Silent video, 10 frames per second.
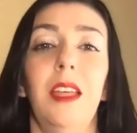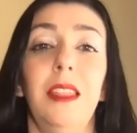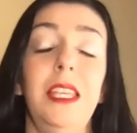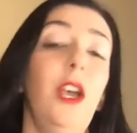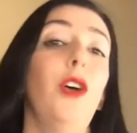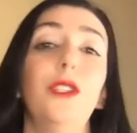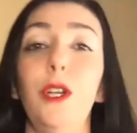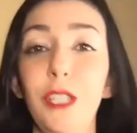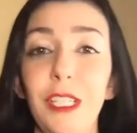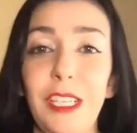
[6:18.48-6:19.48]
The
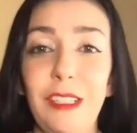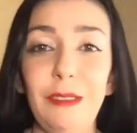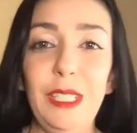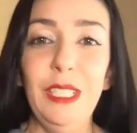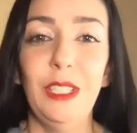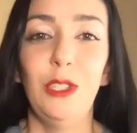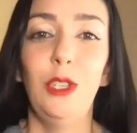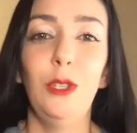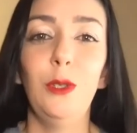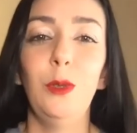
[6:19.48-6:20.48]
alternative
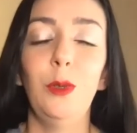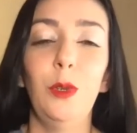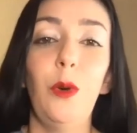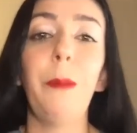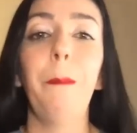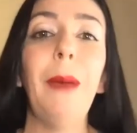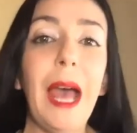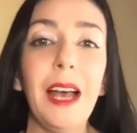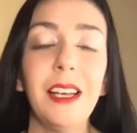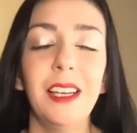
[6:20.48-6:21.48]
to going
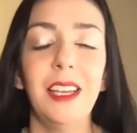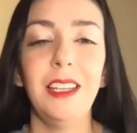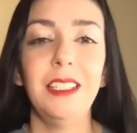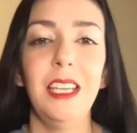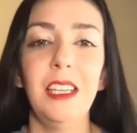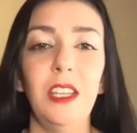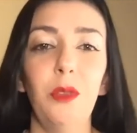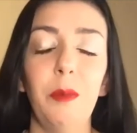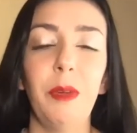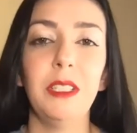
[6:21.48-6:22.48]
back and taking
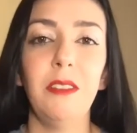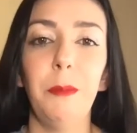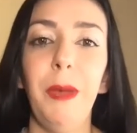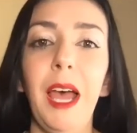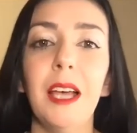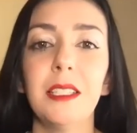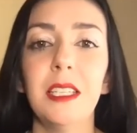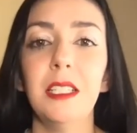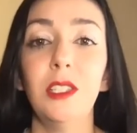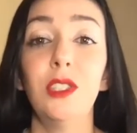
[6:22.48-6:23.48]
3 months of the past
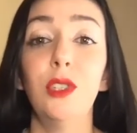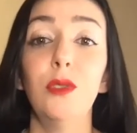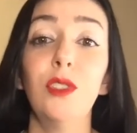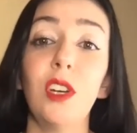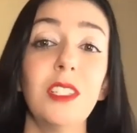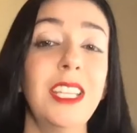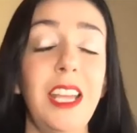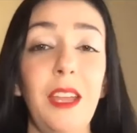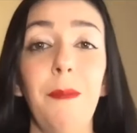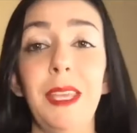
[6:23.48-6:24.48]
is to start
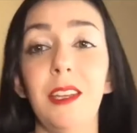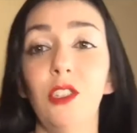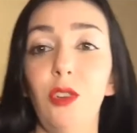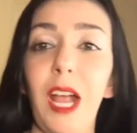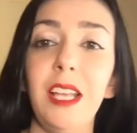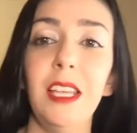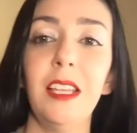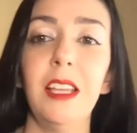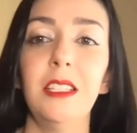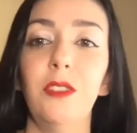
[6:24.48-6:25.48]
today and begin tracking
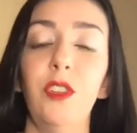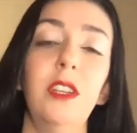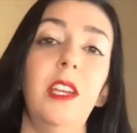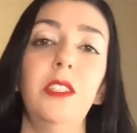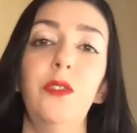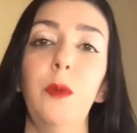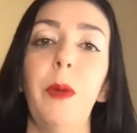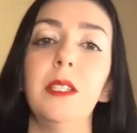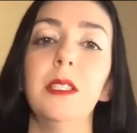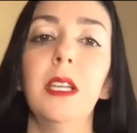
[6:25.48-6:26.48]
this for the next few
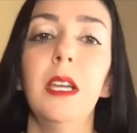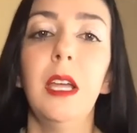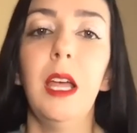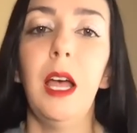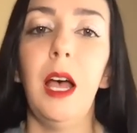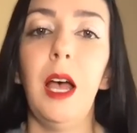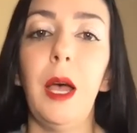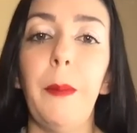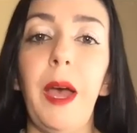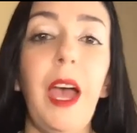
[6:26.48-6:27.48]
months.
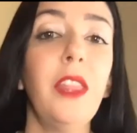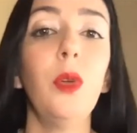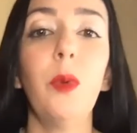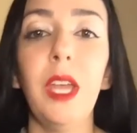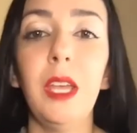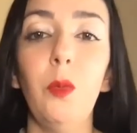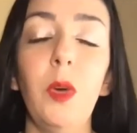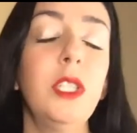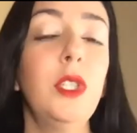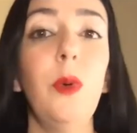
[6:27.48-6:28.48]
Either way,
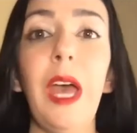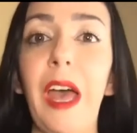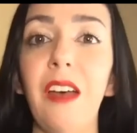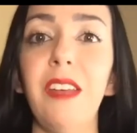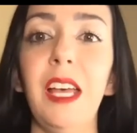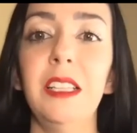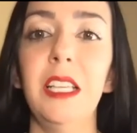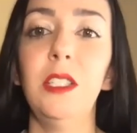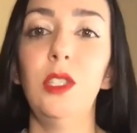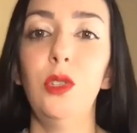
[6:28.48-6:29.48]
once you have at
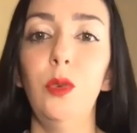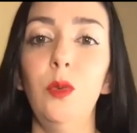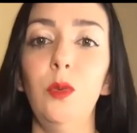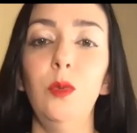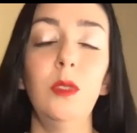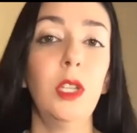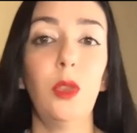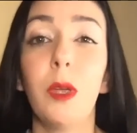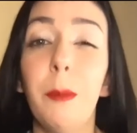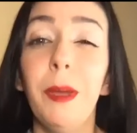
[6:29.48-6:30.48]
least 2 to
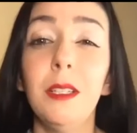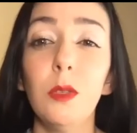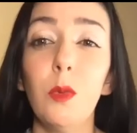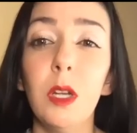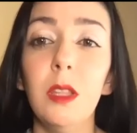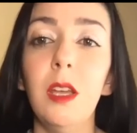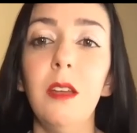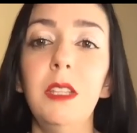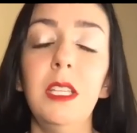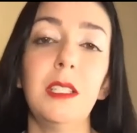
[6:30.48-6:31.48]
3 months worth
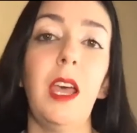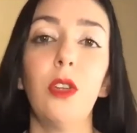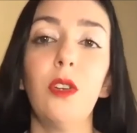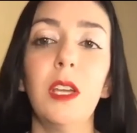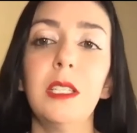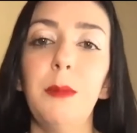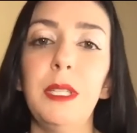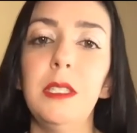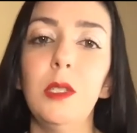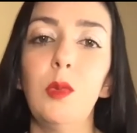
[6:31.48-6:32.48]
of these other
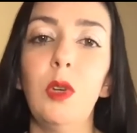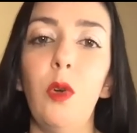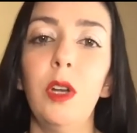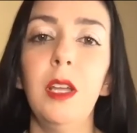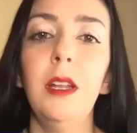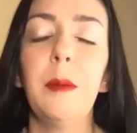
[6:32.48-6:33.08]
expenses recorded,